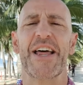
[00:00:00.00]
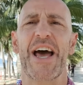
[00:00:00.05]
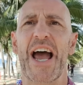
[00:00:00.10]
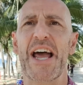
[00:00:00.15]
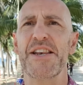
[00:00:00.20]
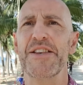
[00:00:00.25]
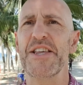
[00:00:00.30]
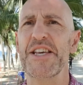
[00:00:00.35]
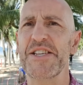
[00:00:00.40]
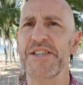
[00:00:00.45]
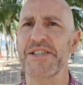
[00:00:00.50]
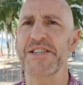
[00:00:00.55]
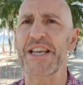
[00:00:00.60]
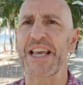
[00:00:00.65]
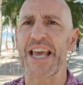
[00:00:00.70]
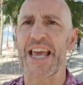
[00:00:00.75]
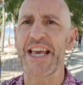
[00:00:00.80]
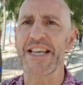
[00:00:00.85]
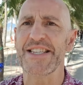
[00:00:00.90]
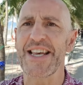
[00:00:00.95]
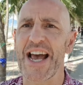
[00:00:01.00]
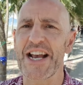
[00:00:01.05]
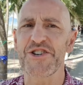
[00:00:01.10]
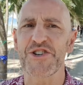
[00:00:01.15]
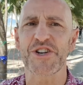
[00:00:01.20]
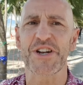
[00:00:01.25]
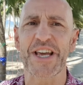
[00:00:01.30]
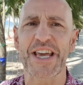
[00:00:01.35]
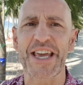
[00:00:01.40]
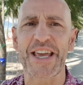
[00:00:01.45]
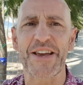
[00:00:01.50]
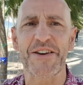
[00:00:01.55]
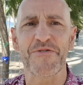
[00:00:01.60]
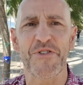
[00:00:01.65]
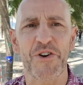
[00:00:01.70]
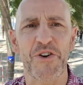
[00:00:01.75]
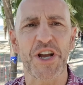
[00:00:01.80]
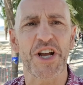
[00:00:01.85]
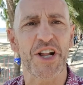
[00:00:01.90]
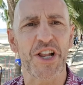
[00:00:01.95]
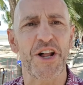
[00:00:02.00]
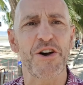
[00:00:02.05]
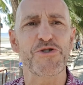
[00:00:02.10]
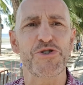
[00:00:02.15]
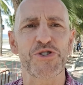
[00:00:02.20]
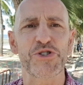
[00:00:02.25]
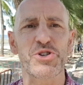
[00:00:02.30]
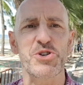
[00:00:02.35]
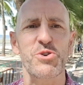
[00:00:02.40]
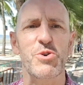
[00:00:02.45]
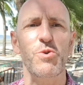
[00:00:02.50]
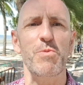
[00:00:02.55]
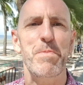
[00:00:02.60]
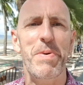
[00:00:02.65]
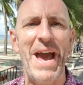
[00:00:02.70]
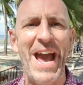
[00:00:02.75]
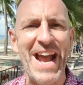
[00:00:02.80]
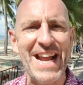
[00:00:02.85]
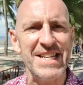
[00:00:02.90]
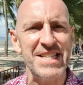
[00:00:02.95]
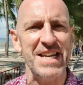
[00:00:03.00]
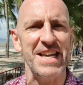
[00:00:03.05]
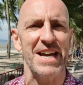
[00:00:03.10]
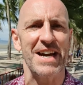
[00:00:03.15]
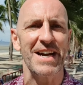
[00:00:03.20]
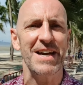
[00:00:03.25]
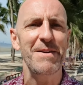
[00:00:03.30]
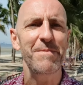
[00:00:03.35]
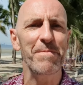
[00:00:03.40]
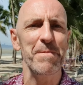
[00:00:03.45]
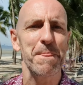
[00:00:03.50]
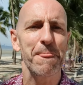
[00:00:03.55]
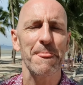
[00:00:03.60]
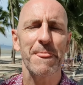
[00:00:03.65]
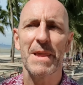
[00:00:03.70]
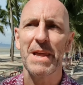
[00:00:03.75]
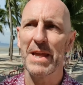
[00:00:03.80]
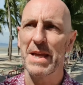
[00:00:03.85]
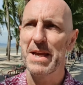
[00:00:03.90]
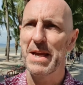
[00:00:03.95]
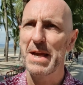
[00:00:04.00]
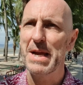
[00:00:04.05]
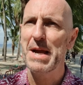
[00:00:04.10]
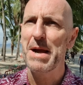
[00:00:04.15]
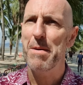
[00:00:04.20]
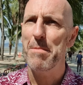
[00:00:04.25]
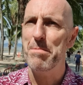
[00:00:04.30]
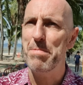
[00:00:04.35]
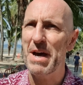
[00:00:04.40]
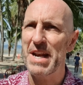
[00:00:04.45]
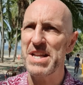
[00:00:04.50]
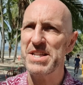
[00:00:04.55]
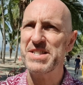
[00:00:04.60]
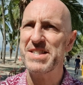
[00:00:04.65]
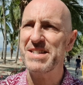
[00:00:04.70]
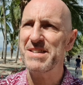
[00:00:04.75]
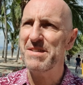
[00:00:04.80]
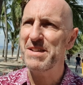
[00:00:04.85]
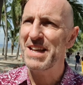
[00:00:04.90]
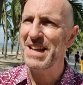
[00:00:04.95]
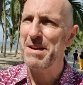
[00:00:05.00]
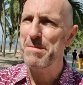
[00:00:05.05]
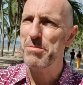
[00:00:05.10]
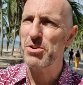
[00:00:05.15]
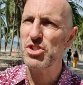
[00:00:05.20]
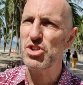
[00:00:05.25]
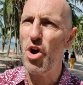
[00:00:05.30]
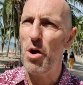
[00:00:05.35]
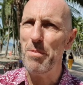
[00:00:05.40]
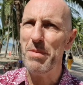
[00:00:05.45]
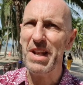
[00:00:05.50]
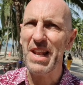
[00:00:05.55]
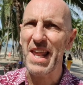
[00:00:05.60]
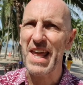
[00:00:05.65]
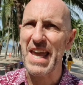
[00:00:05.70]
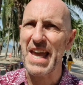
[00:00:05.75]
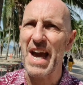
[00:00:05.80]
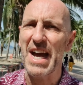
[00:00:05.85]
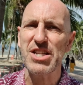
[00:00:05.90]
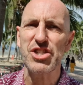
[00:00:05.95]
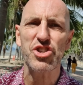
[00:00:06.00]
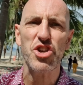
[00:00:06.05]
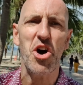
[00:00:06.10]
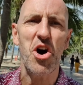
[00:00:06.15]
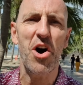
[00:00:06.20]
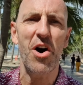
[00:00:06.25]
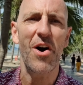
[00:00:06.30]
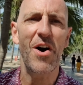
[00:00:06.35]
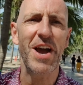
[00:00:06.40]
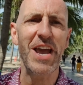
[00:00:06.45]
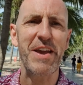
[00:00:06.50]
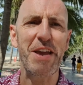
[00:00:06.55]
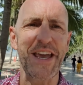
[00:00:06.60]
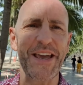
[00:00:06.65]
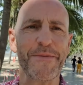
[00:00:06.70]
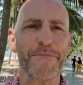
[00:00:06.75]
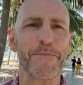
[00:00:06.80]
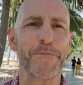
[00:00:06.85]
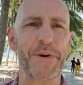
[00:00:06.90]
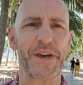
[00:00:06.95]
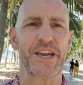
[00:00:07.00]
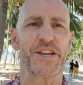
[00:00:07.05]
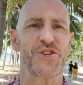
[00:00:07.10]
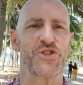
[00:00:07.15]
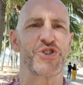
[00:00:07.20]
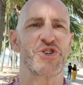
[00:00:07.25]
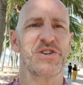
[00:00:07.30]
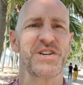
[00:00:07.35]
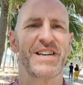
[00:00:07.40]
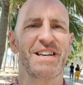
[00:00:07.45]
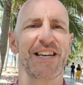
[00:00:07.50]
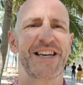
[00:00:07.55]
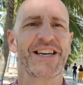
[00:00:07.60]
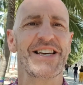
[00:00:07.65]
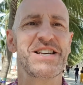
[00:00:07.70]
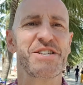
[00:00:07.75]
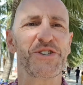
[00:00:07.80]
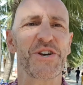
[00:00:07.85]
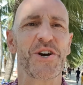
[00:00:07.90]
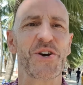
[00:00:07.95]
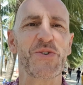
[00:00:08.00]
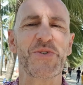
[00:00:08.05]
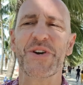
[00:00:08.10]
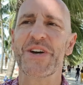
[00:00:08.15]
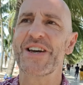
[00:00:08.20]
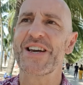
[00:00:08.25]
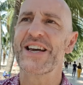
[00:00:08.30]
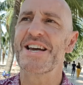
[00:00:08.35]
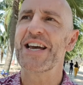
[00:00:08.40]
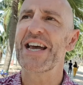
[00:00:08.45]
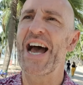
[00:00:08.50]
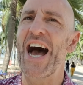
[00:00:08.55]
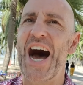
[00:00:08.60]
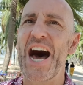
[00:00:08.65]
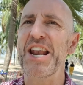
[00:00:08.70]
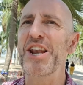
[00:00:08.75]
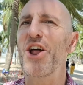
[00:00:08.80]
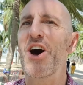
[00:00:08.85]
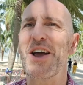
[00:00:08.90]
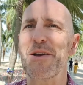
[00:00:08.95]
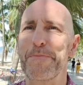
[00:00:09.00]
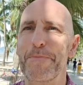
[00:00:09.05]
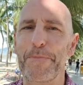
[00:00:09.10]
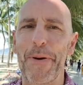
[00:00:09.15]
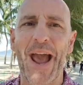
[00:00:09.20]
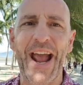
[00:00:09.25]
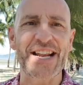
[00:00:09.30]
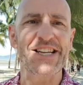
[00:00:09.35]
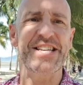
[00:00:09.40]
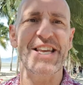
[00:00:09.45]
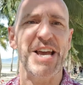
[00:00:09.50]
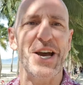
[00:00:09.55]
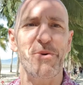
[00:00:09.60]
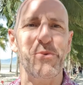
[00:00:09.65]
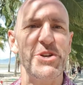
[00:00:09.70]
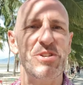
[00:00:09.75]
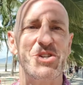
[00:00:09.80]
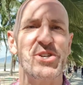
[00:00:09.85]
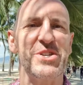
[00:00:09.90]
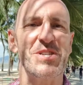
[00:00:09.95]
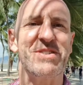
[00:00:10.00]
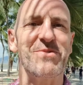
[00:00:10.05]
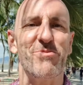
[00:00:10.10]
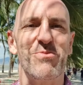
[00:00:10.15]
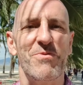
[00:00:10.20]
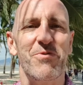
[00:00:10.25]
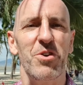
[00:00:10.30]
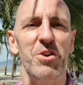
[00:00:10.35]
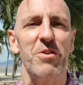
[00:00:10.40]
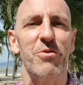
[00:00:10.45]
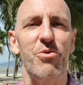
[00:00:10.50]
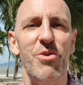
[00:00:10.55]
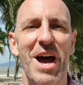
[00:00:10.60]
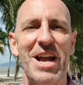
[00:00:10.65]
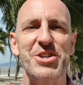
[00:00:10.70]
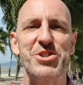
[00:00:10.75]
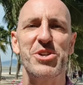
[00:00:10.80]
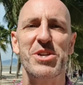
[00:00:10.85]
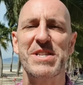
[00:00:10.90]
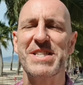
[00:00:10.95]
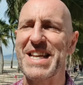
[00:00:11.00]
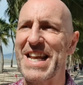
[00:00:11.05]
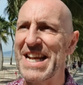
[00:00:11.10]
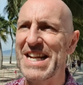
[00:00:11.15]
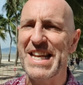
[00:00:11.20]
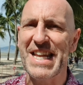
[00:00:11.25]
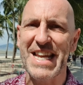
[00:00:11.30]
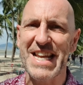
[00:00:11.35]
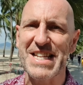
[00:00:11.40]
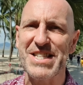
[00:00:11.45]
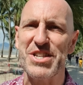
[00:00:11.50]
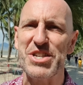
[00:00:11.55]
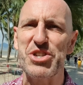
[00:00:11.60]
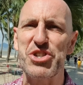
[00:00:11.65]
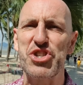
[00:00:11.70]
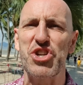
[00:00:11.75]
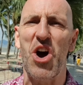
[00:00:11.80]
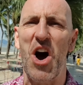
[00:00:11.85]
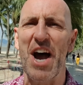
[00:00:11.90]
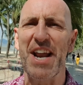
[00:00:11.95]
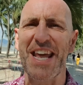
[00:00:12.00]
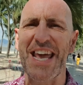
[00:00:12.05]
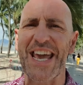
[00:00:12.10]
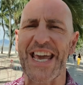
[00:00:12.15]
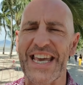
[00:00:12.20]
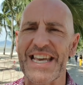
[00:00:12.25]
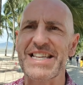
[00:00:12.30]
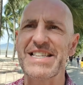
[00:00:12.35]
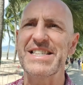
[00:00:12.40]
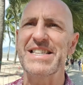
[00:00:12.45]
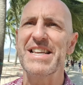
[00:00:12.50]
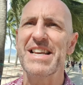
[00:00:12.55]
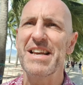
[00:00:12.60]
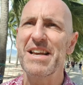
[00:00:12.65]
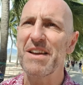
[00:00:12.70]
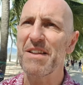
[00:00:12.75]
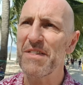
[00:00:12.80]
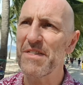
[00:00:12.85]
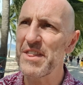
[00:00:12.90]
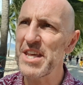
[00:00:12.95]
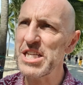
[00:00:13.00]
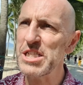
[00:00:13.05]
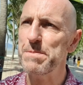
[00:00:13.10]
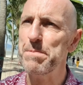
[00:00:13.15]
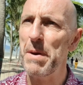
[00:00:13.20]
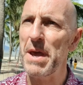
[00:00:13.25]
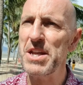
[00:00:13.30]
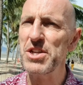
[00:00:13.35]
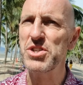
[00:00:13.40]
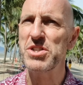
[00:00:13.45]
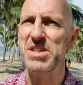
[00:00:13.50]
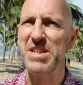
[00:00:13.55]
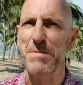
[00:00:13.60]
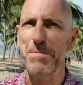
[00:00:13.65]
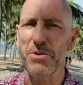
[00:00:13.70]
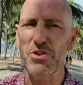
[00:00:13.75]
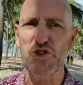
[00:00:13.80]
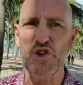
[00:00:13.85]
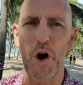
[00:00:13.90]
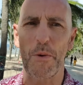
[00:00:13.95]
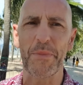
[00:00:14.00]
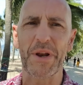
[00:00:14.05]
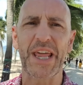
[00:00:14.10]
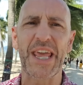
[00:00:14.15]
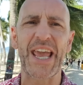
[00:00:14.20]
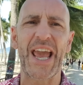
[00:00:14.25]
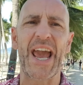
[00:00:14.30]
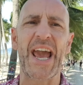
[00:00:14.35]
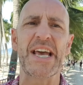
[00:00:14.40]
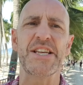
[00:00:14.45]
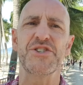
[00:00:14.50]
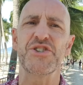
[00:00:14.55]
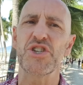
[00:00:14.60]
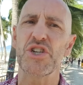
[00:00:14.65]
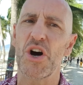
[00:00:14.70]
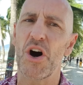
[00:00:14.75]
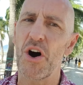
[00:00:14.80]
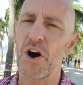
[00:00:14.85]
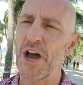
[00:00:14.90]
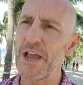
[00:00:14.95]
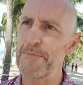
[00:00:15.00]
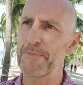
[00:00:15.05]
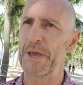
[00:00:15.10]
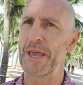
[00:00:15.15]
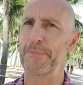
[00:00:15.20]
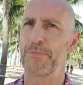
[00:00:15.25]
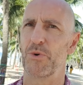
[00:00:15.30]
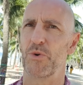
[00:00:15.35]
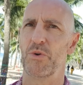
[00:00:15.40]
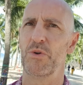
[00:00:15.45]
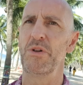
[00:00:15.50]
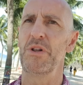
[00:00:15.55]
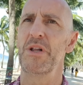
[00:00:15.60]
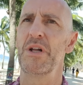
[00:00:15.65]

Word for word: and this is actually very close to Pattaya but it's predominantly a Thai beach so unlike Pattaya which is full of Russians, Indians and Chinese this beach predominantly has Thai people